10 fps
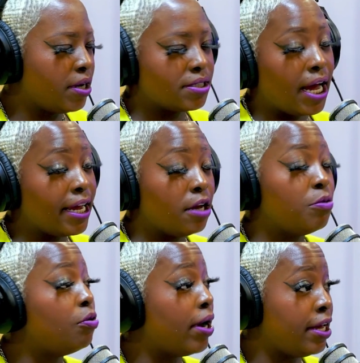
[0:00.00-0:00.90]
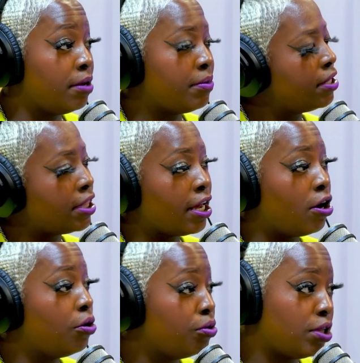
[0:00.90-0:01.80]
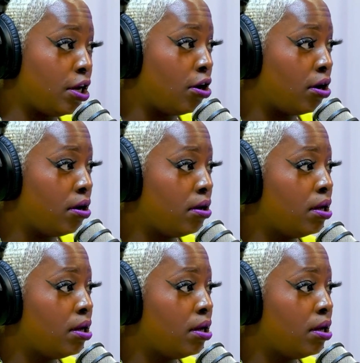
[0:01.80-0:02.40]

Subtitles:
Because I am who I am and they are who they are.